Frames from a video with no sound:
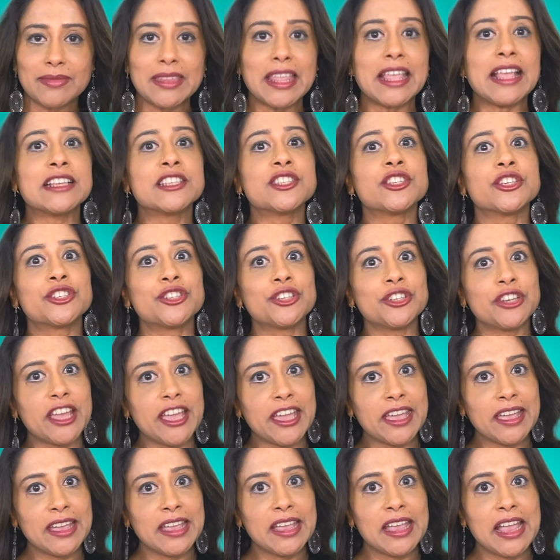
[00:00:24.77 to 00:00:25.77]
So
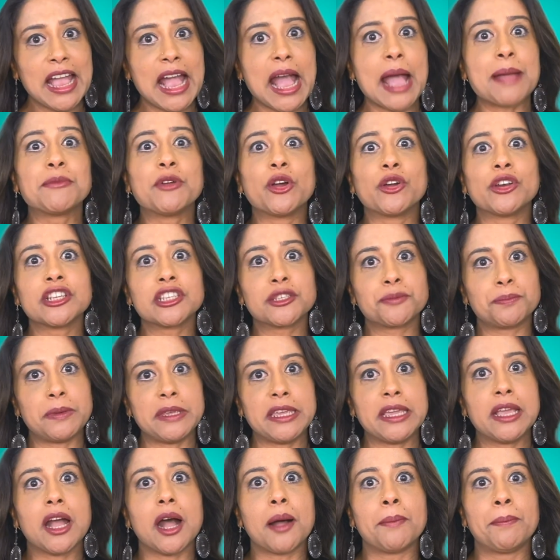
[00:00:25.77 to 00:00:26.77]
today, I'm going to
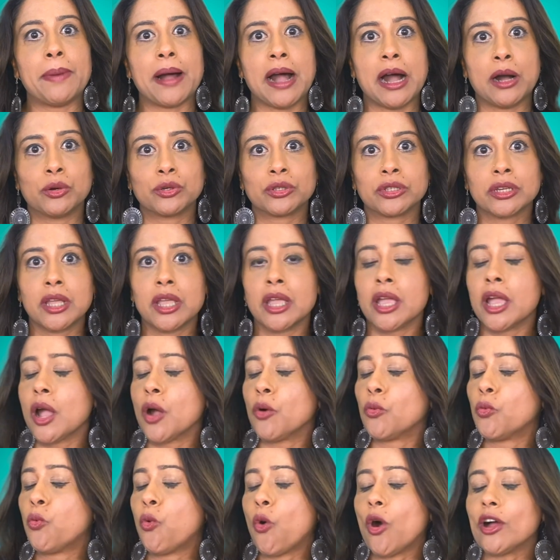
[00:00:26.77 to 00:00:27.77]
speak about
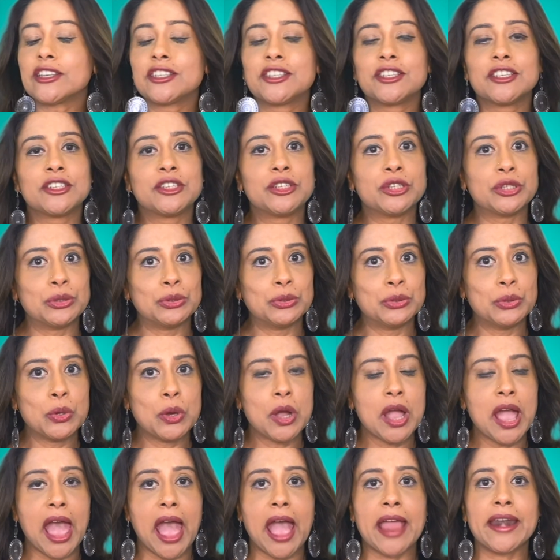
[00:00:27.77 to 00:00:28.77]
what to do
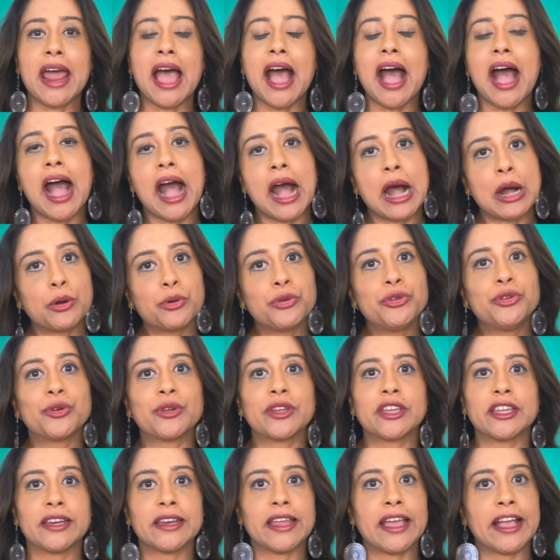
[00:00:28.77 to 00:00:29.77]
and how you
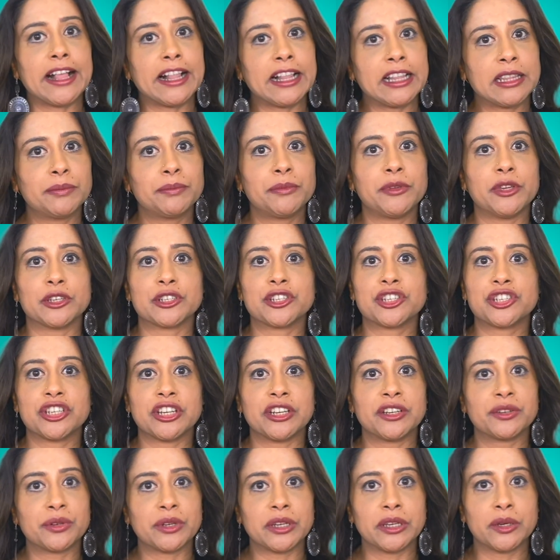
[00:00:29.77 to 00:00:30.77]
can help your
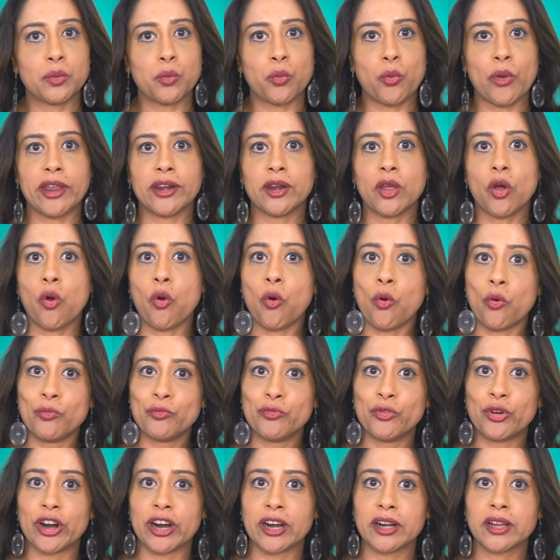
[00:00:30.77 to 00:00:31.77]
children when
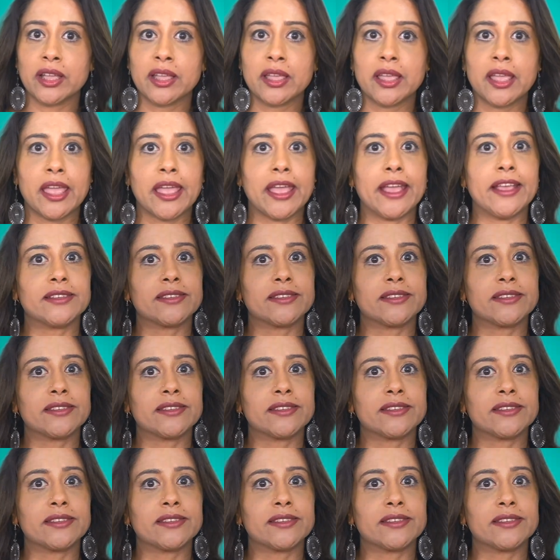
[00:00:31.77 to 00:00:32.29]
homework is